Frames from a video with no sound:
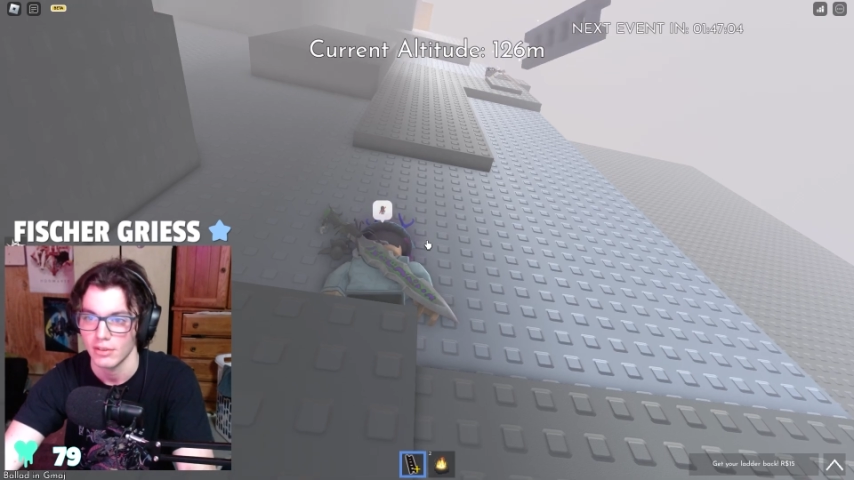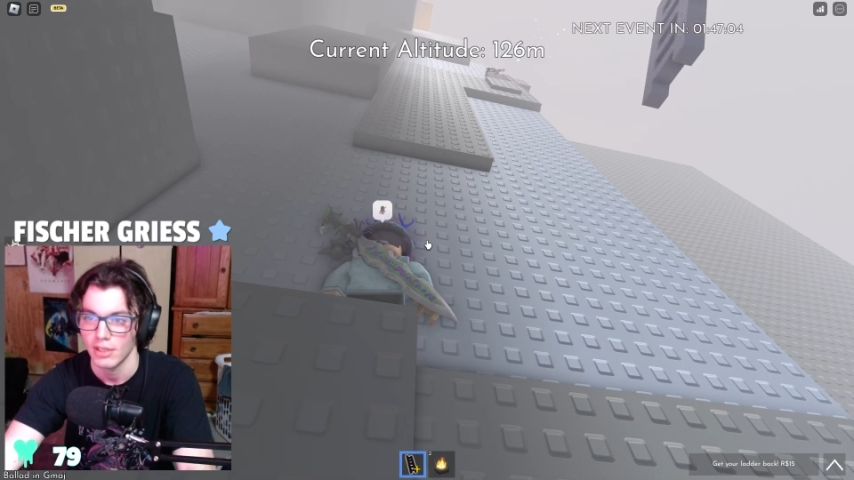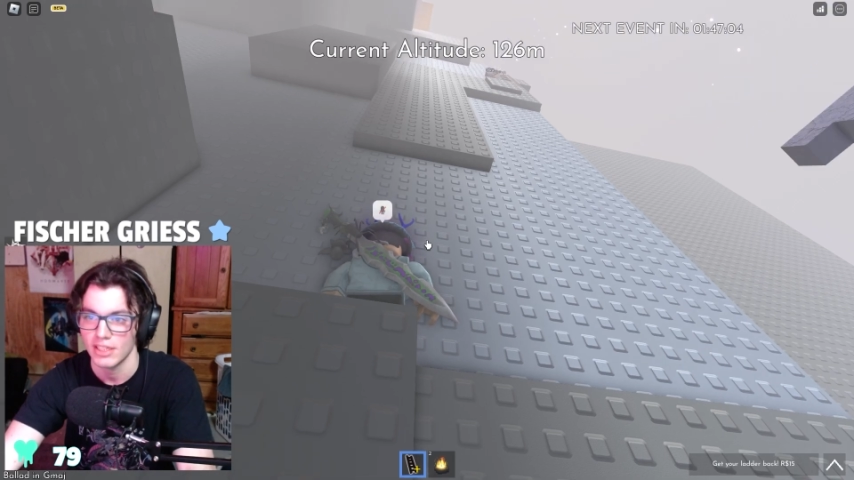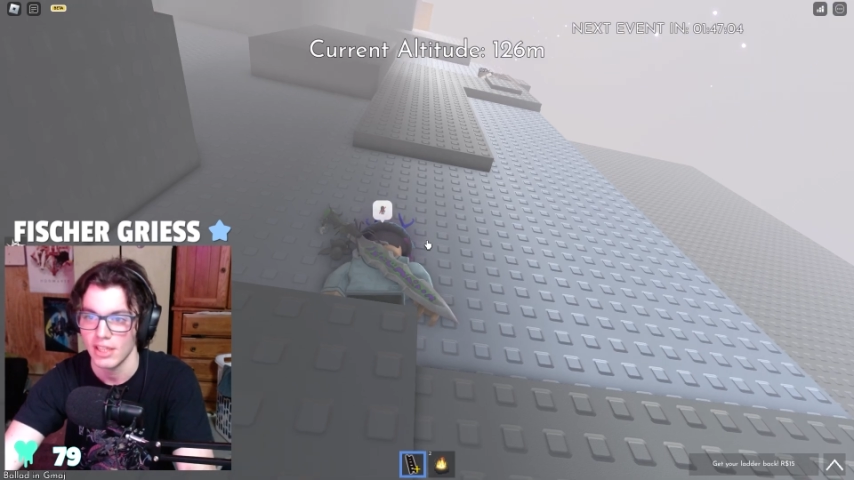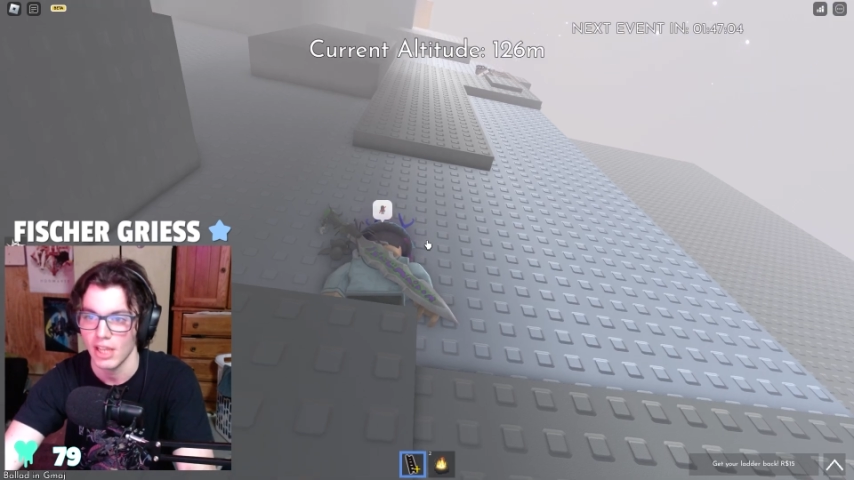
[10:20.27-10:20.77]

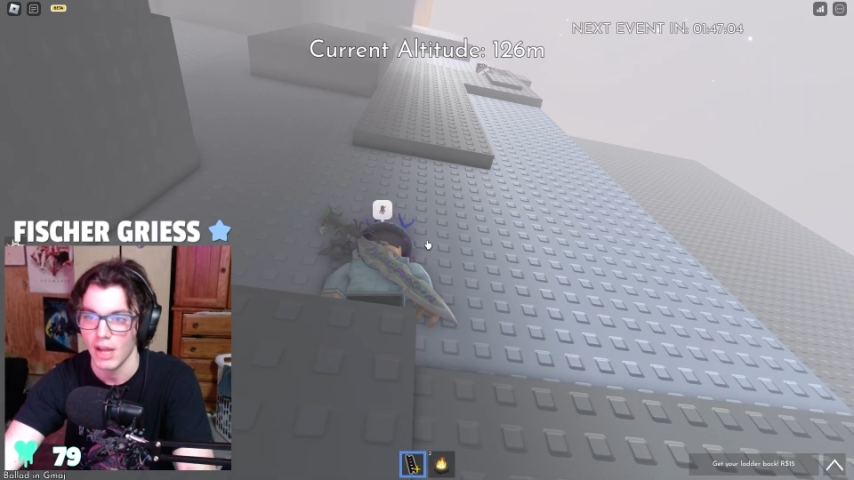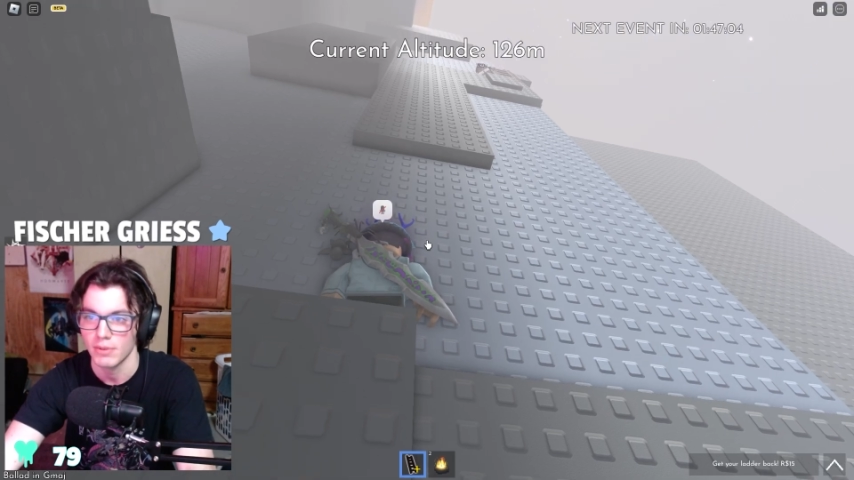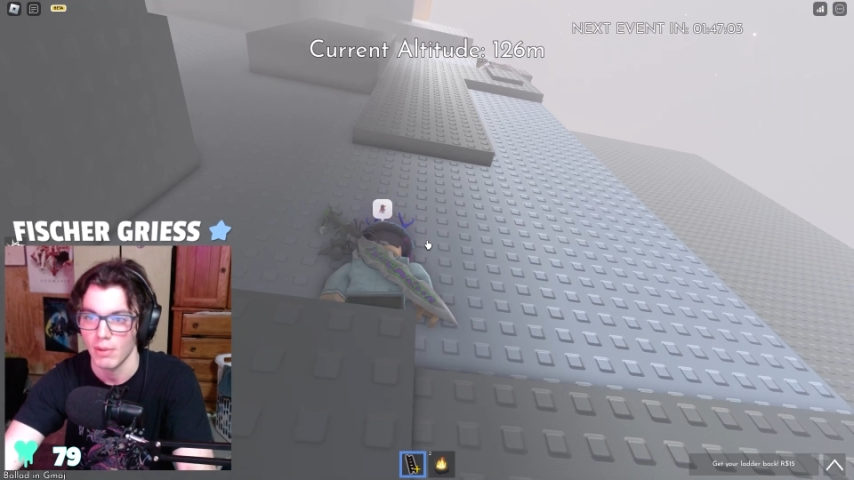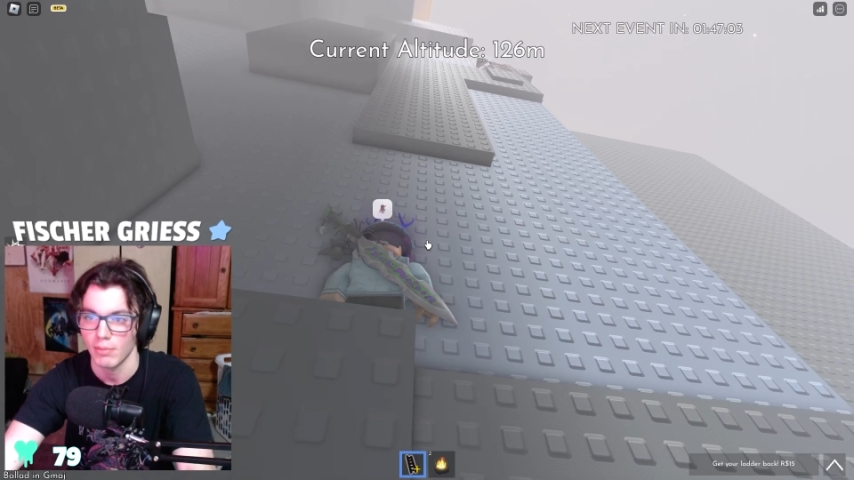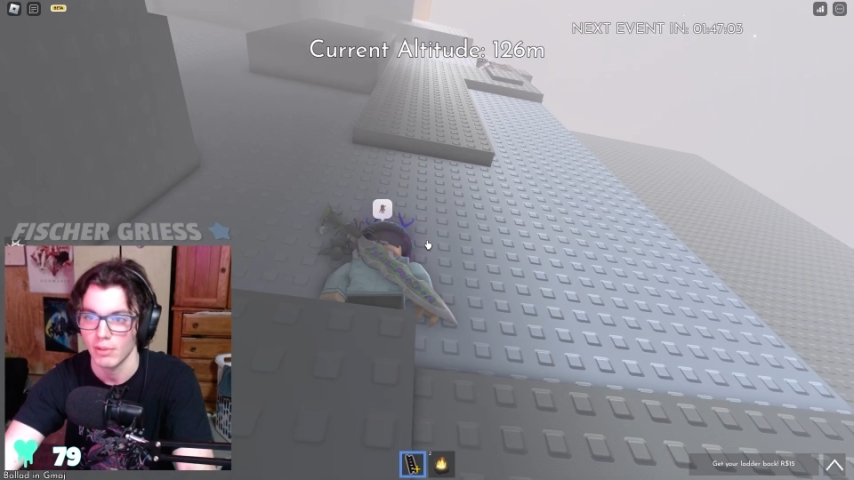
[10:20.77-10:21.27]
It's in the
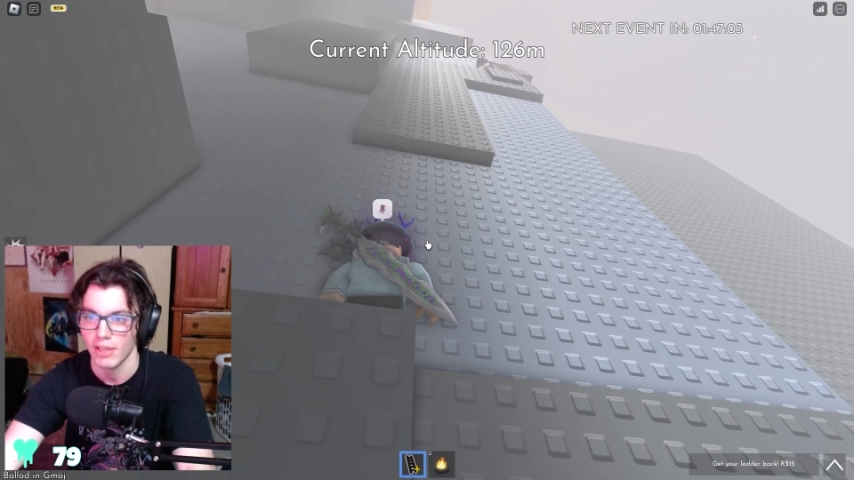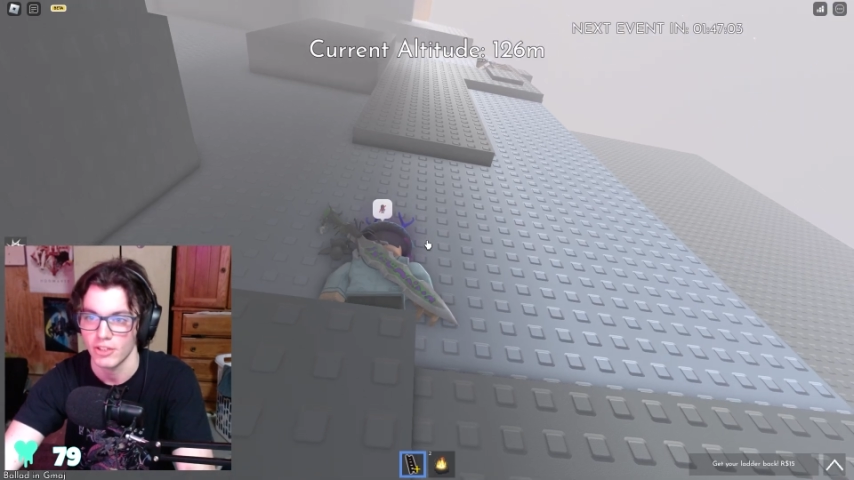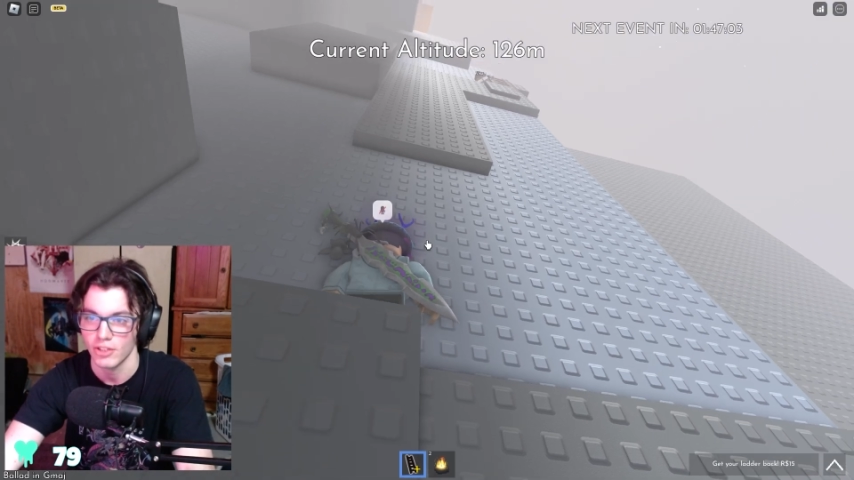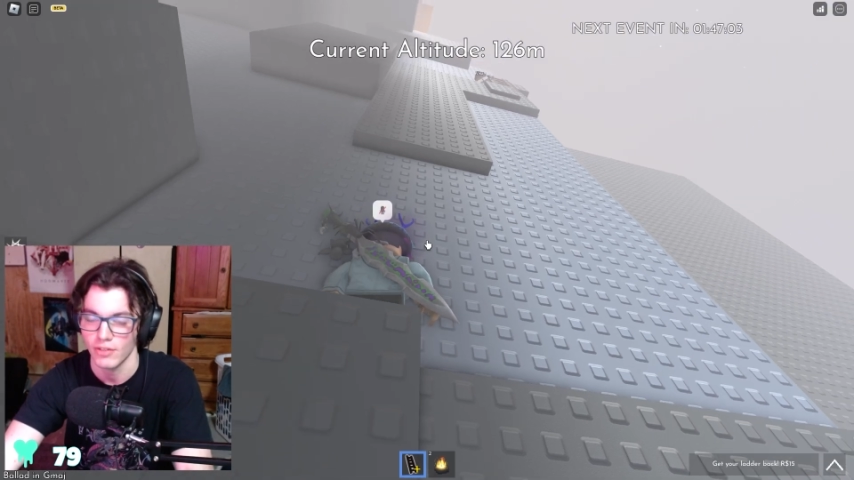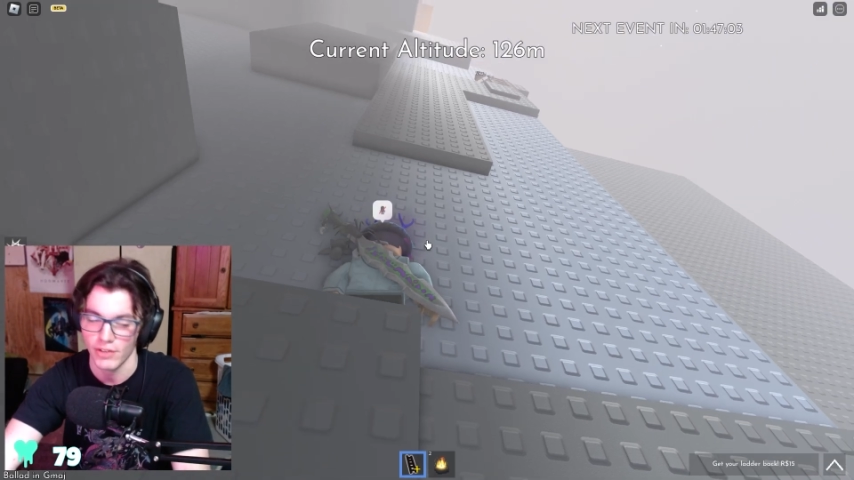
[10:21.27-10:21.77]
optimum oh.
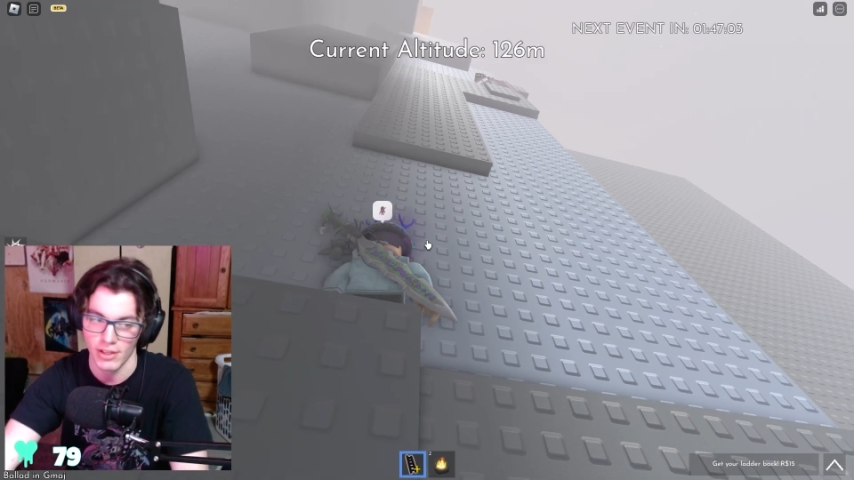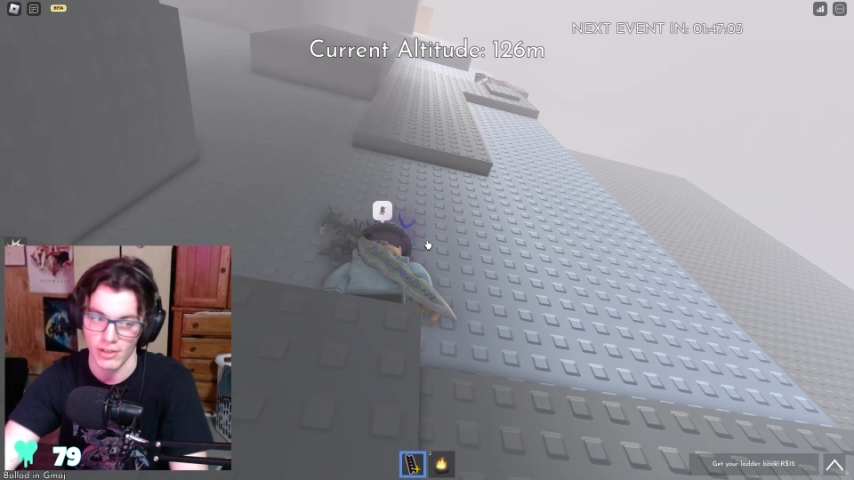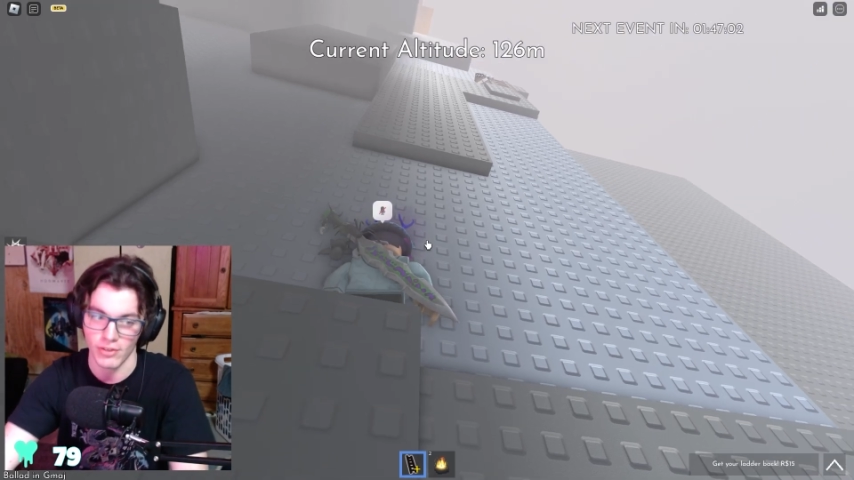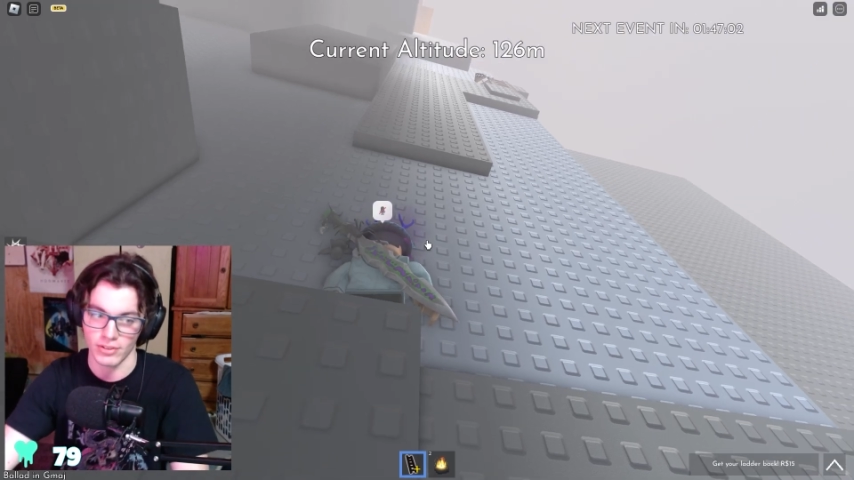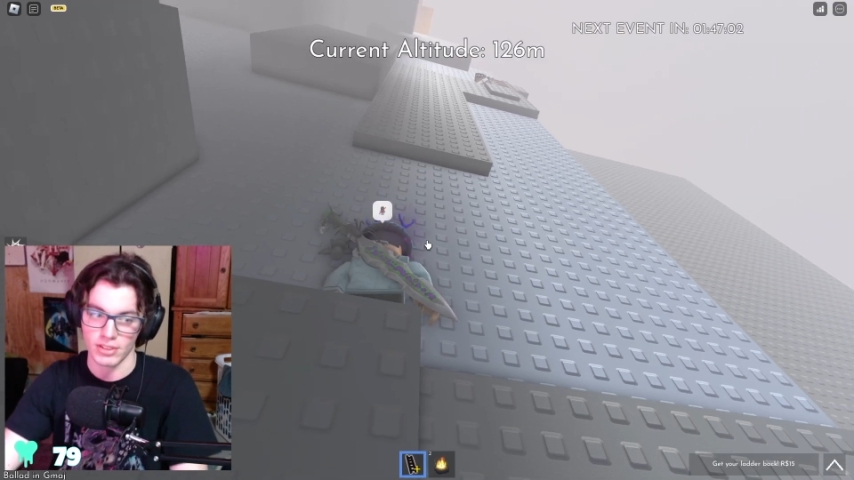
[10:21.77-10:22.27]
location for you to
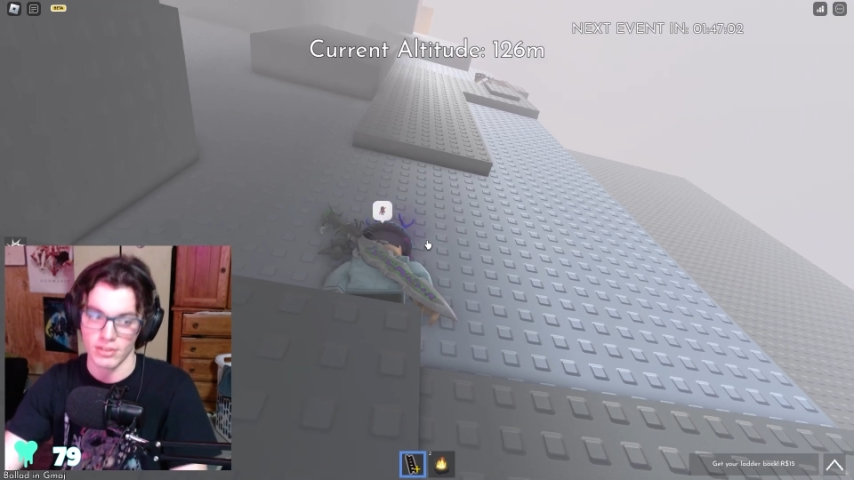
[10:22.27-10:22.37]
use.